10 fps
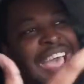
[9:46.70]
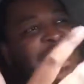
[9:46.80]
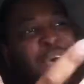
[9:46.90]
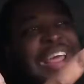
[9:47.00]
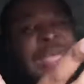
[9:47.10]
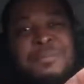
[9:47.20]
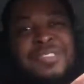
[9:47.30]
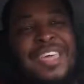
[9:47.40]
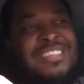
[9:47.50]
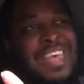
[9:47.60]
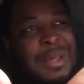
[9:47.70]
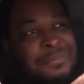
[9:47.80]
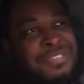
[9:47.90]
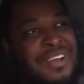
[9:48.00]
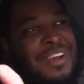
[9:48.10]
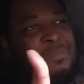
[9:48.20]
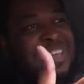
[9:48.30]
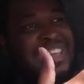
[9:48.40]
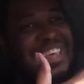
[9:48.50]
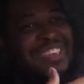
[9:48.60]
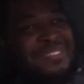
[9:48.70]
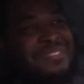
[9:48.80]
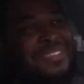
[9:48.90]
know I keep saying that, and I'm sorry, but it's,